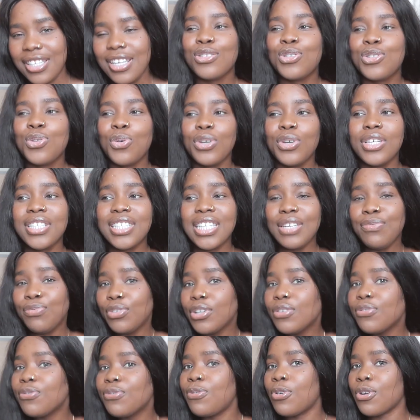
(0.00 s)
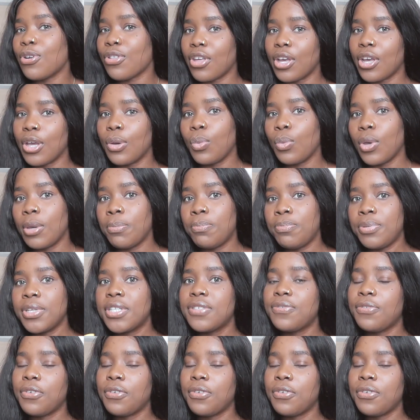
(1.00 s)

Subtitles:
So it's even further, a bit